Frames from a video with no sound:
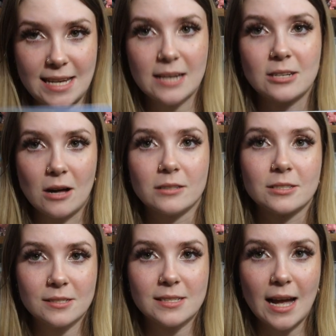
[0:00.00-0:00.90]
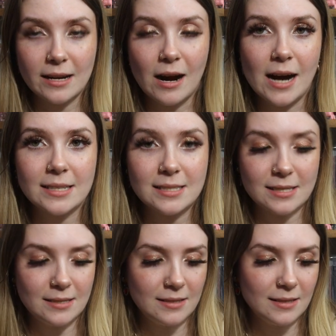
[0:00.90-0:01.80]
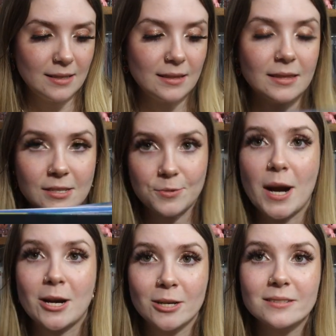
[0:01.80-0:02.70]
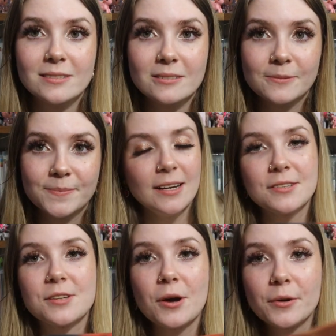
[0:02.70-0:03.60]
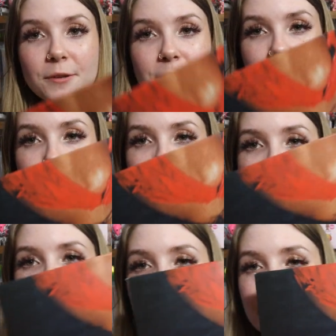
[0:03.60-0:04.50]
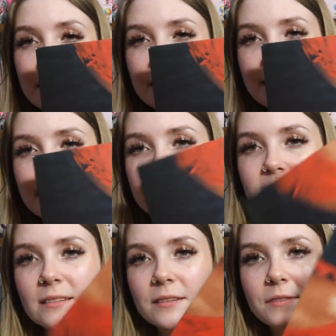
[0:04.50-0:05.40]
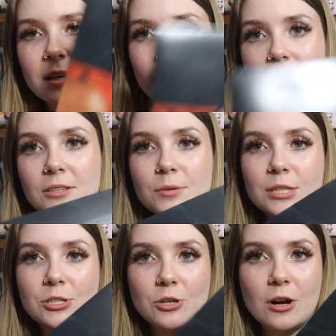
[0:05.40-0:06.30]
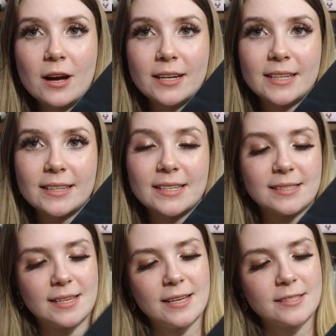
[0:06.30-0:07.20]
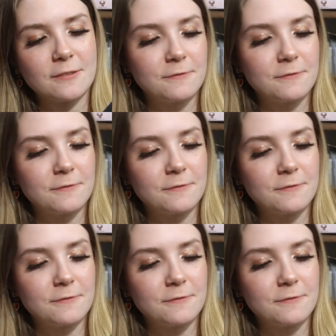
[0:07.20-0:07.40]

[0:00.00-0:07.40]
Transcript: $10 I got these records. So the first one we have here is Olivia Newton-John. This is